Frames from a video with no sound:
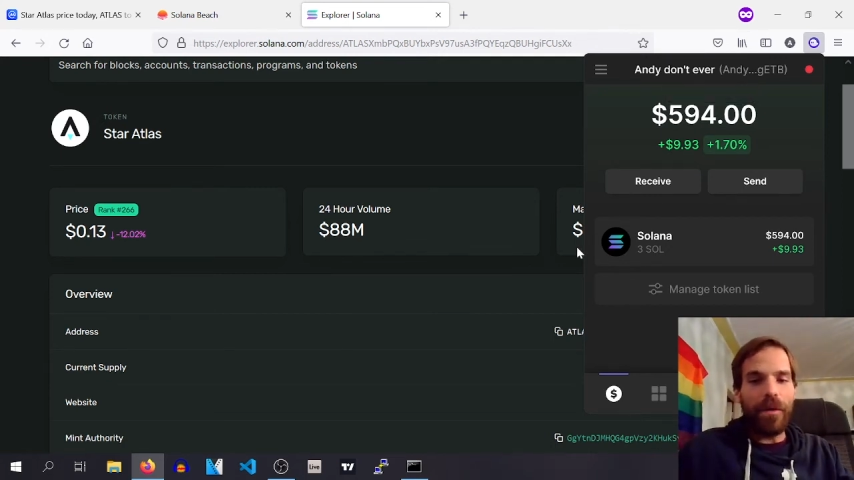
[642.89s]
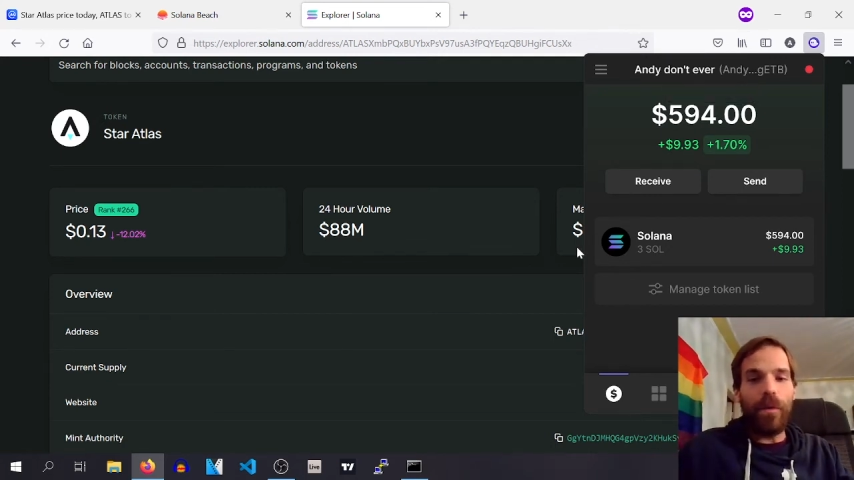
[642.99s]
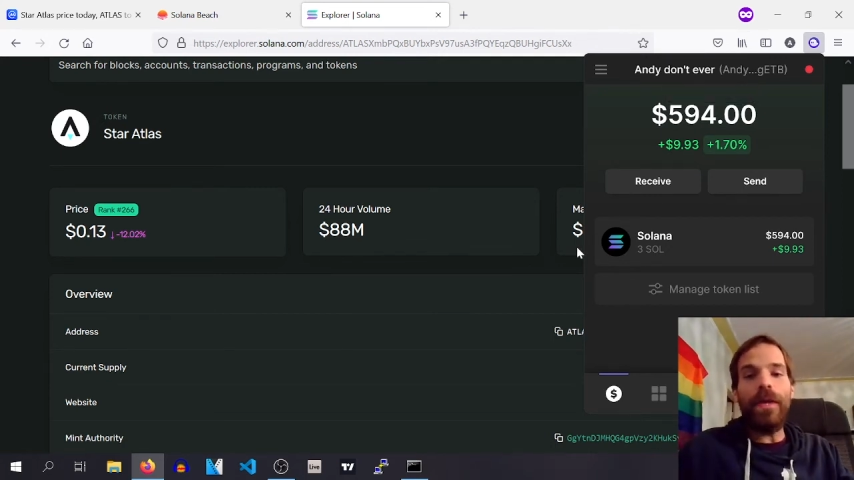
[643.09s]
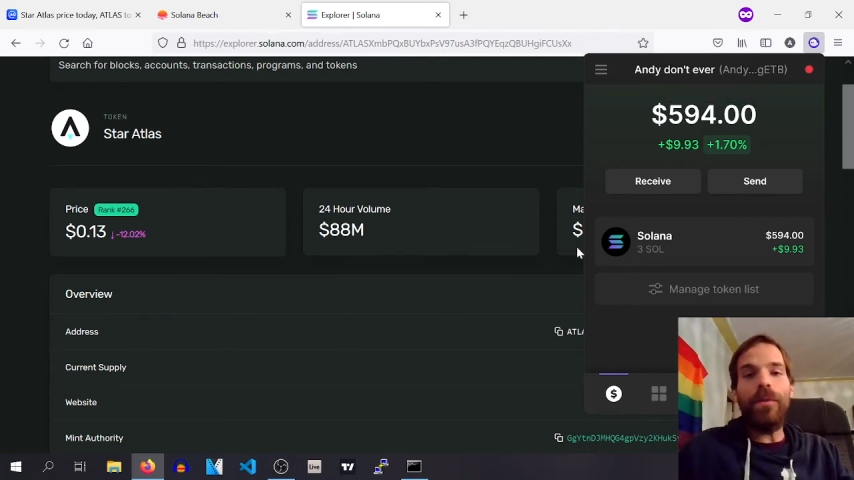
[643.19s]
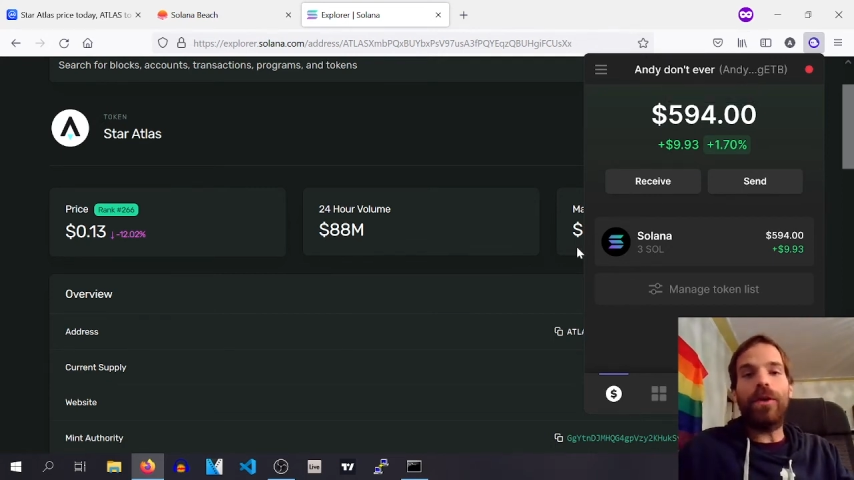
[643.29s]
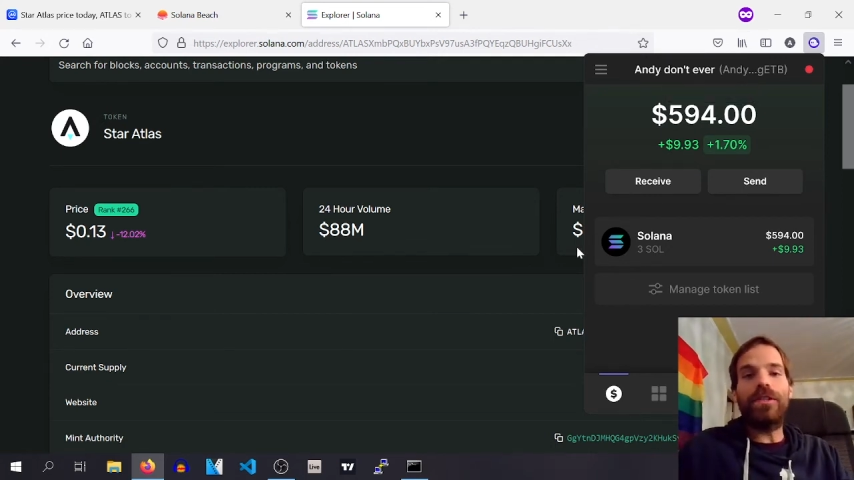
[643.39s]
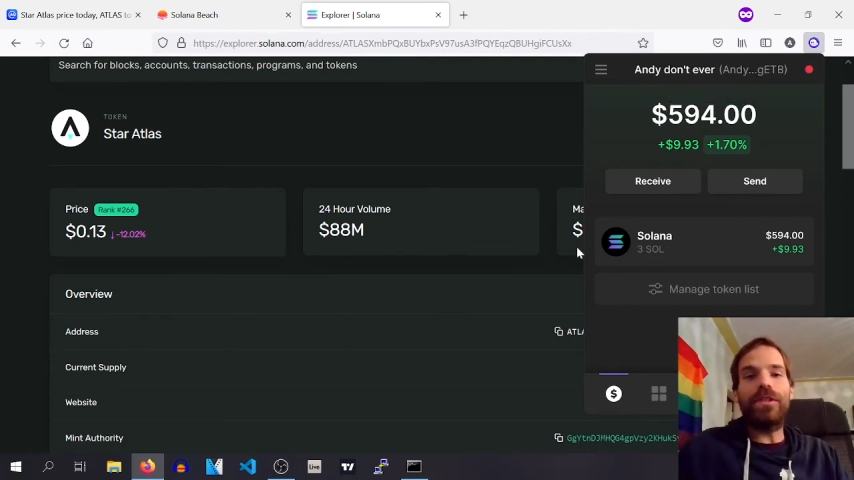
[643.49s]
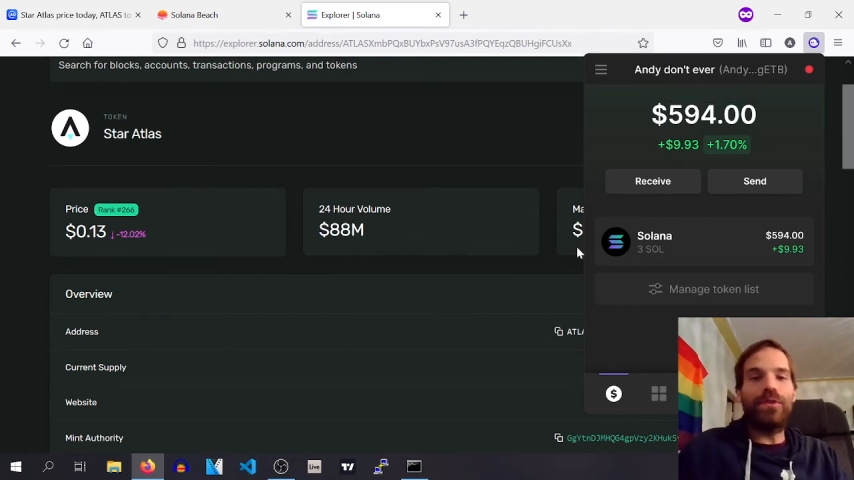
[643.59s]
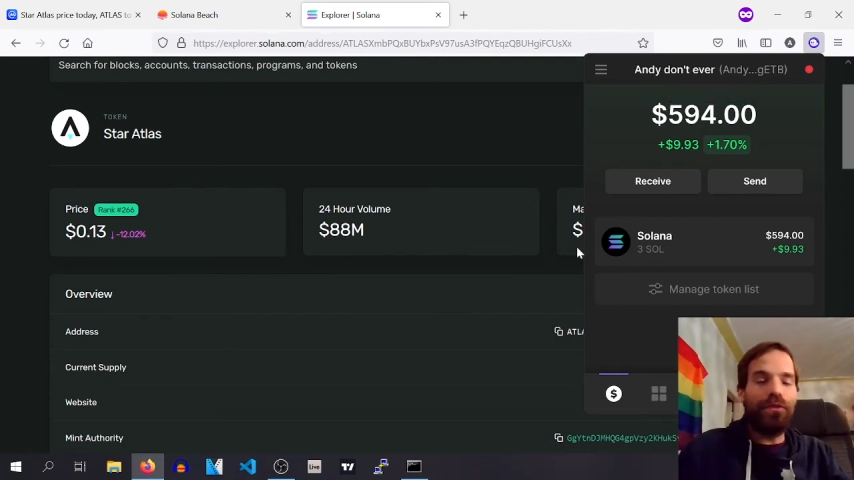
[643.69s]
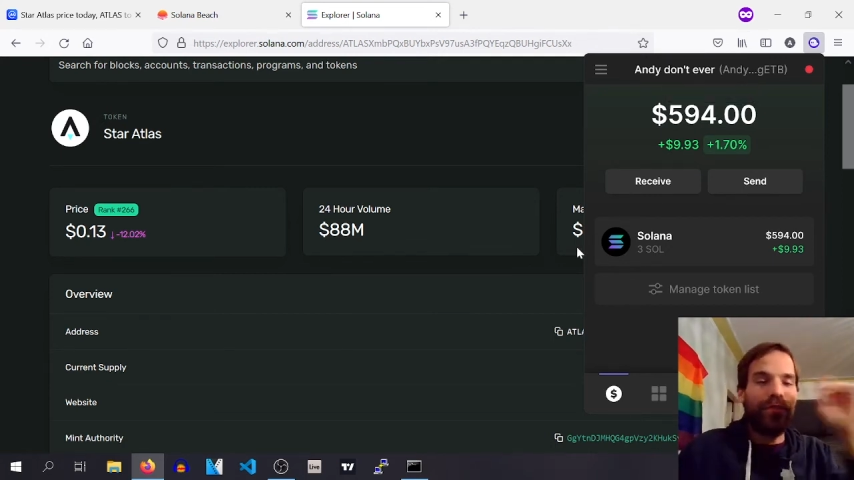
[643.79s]
we
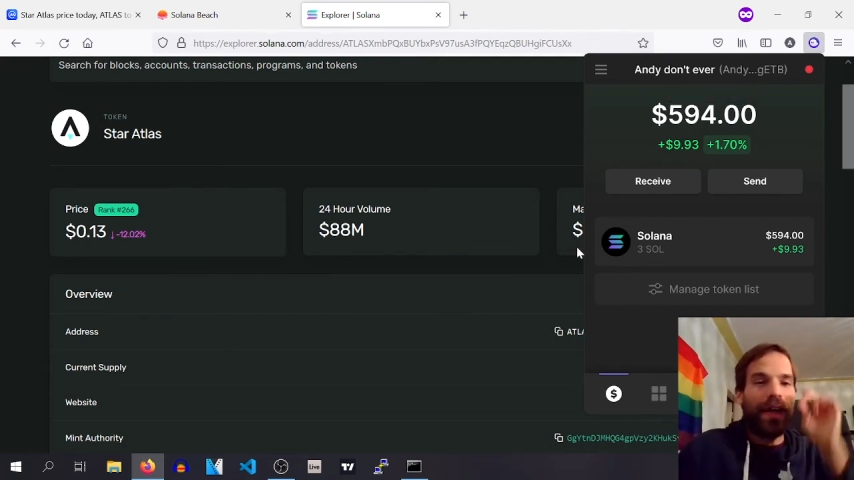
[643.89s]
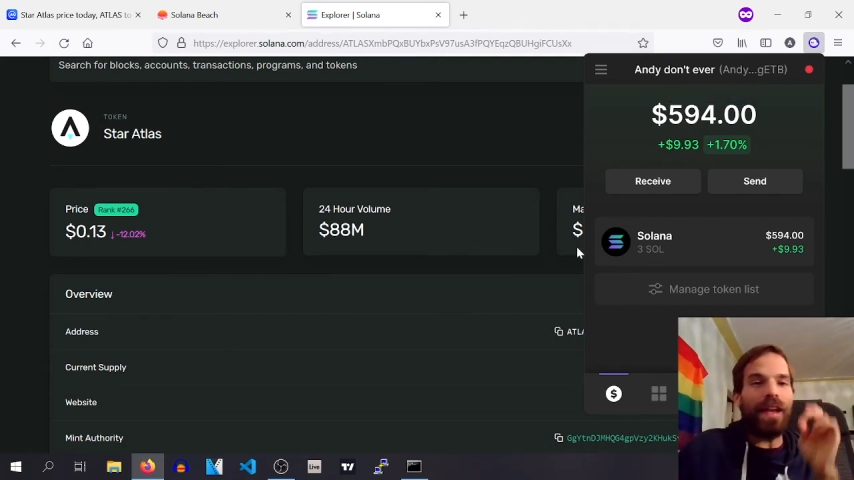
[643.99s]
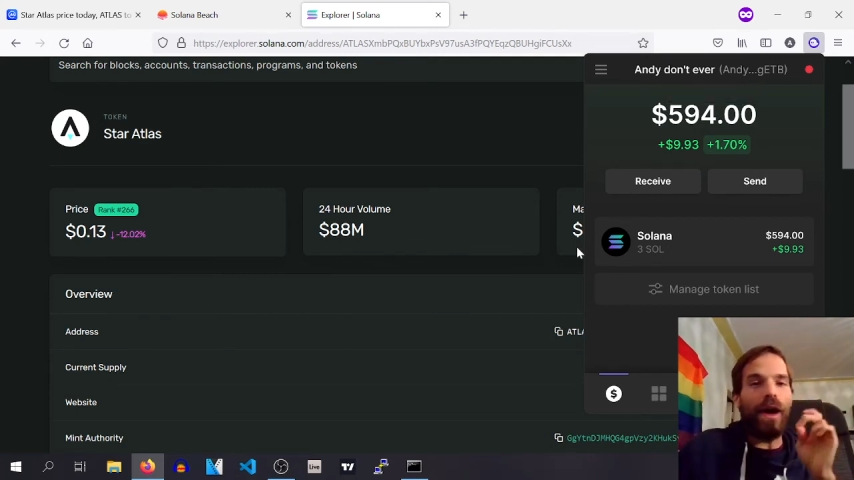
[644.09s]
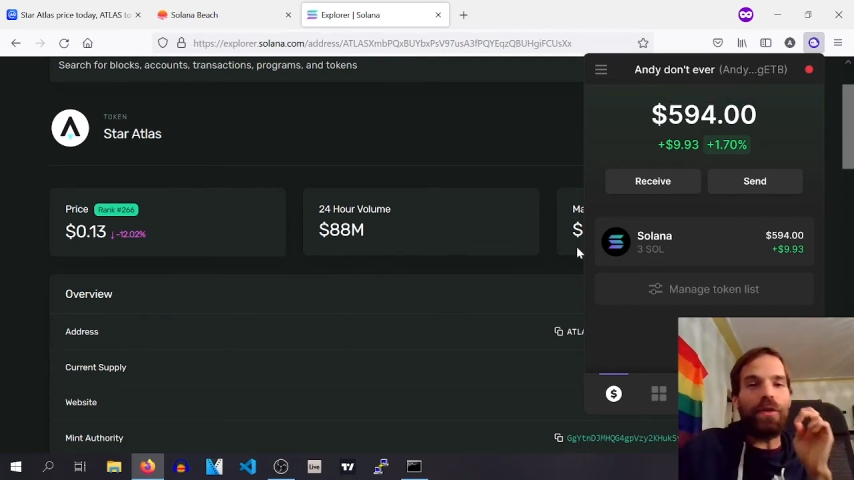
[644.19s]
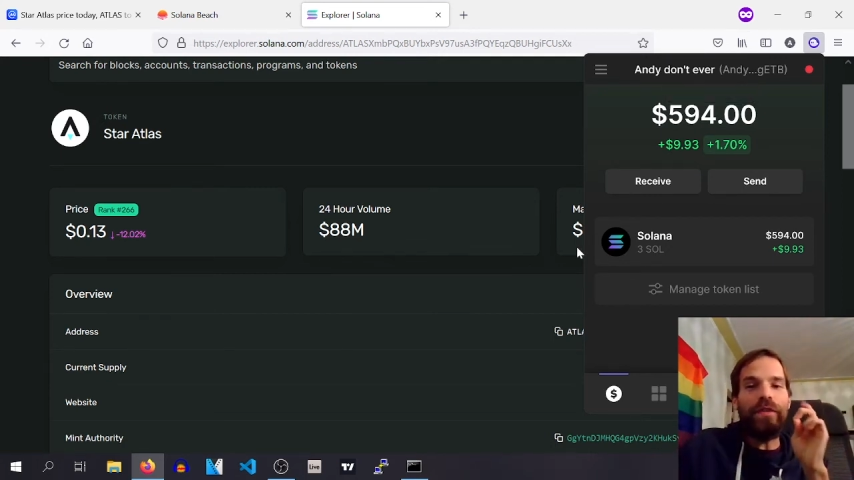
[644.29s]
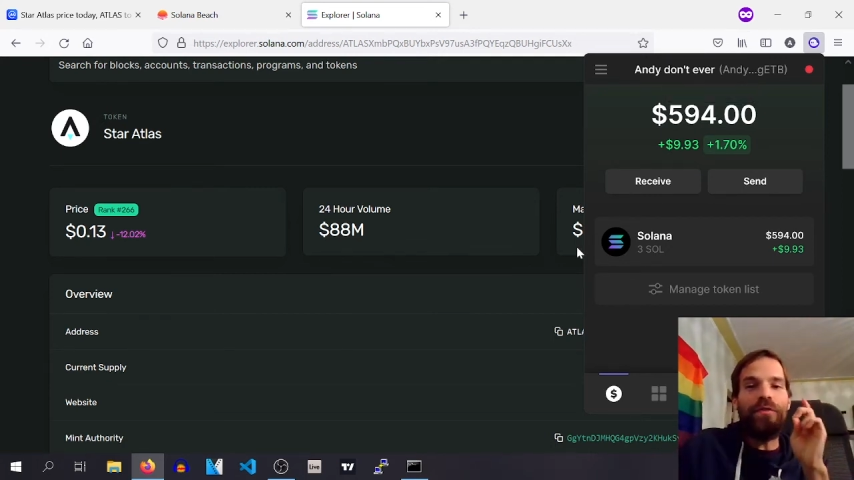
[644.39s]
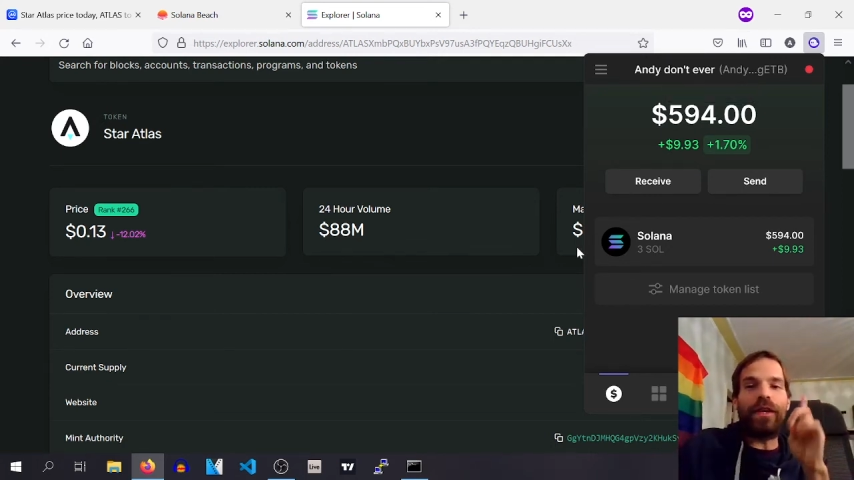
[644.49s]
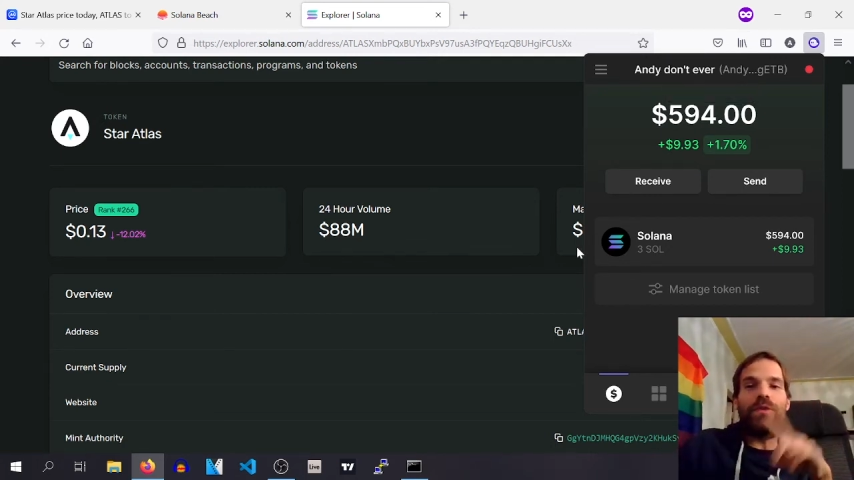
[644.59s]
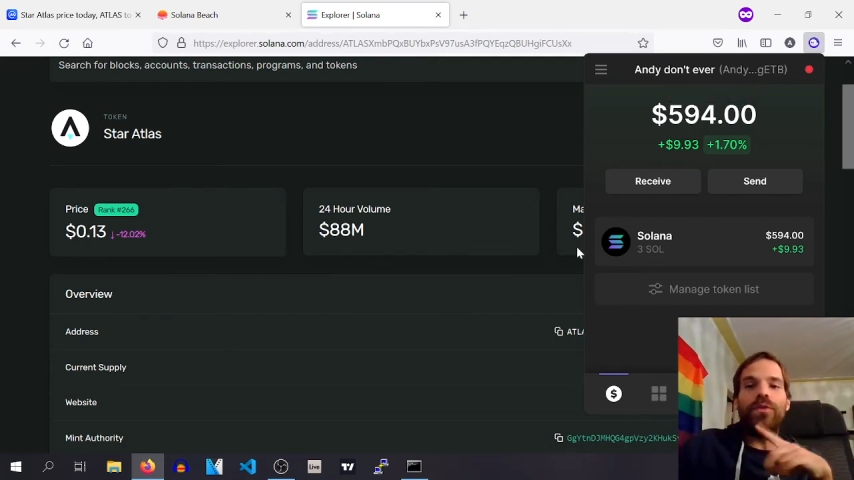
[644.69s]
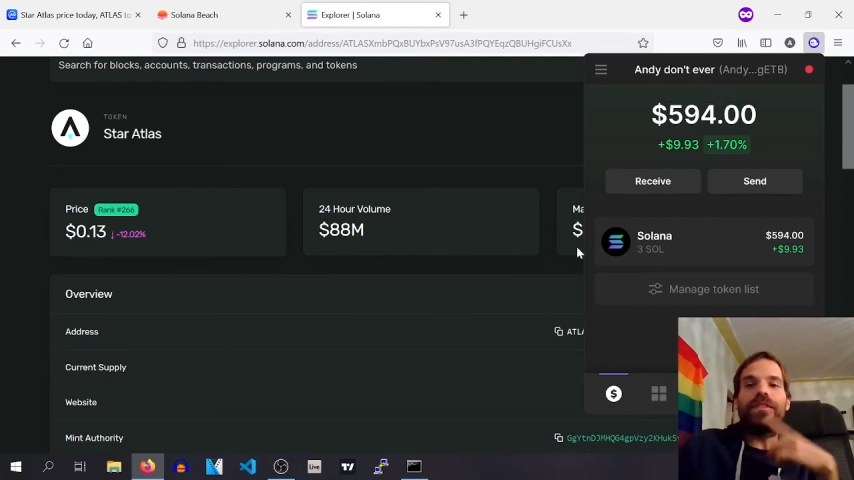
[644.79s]
wanted to find out if we
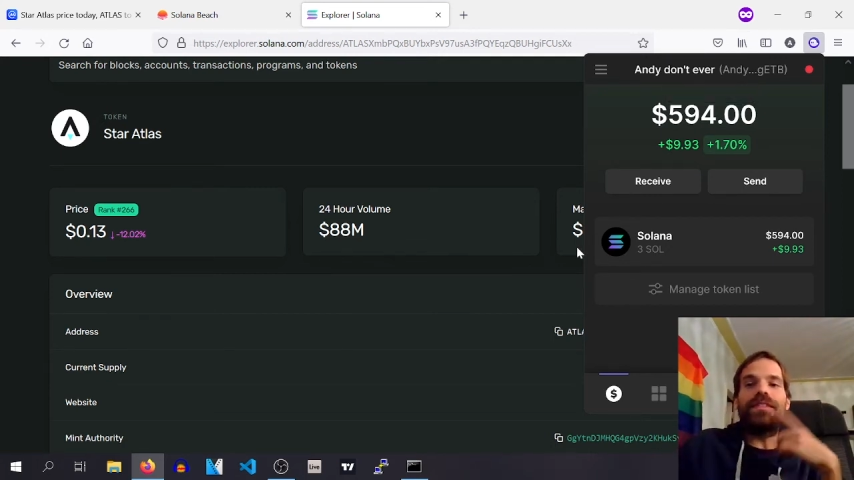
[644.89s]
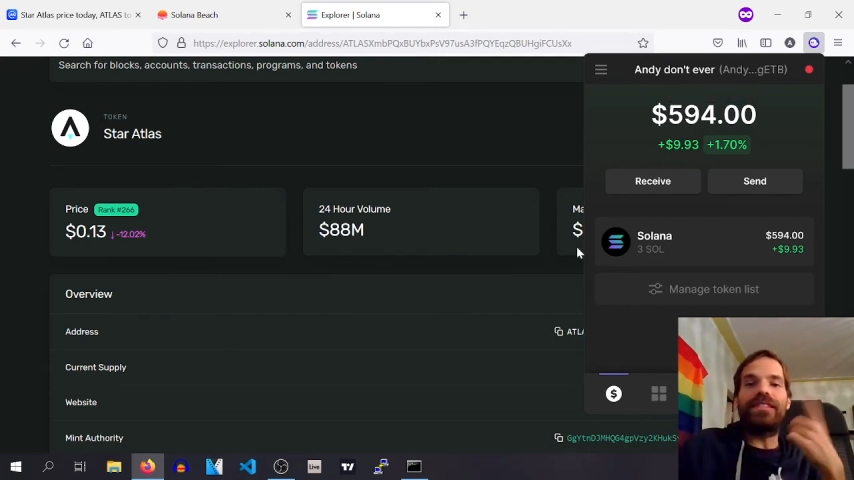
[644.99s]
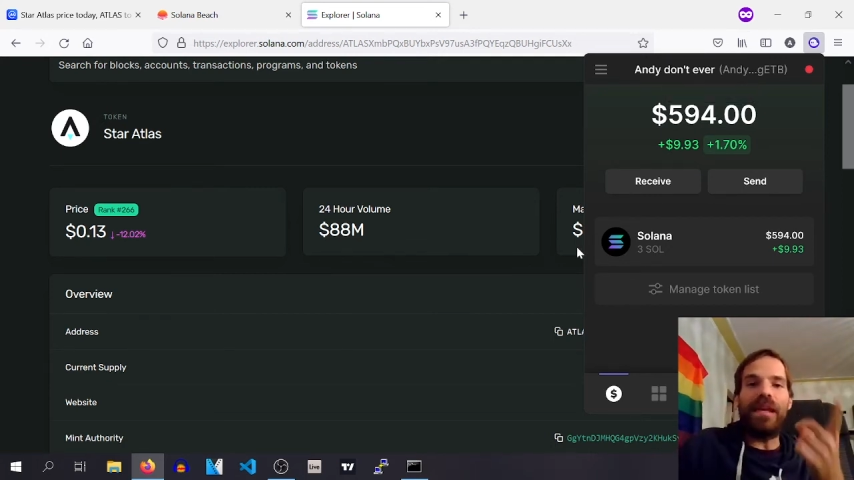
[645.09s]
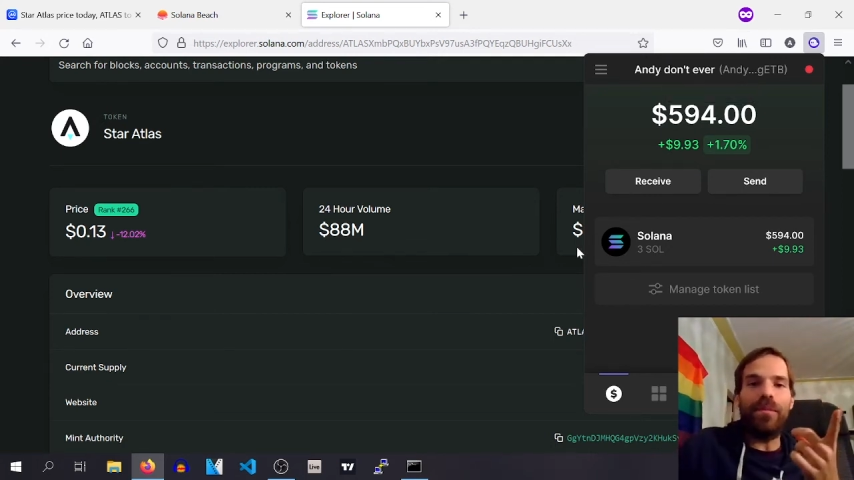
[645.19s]
can do the same